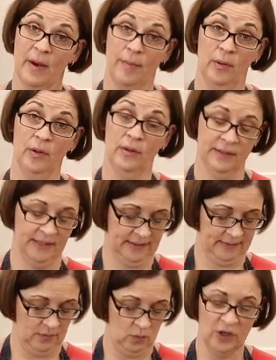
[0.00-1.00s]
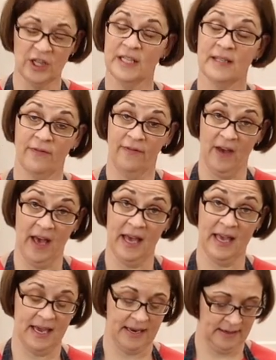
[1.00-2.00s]
bubbles, which is
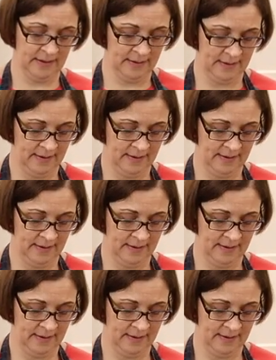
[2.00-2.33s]
fine